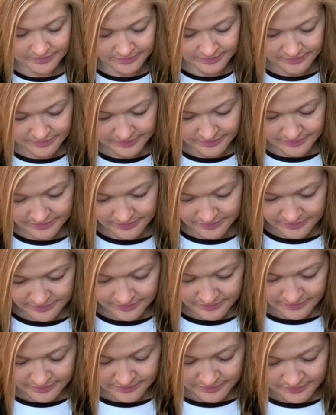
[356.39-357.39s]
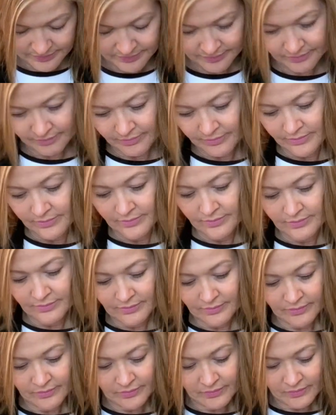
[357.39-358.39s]

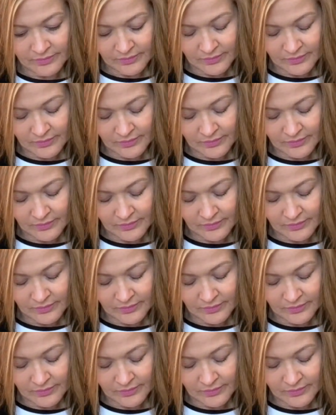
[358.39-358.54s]
No one is speaking in this clip.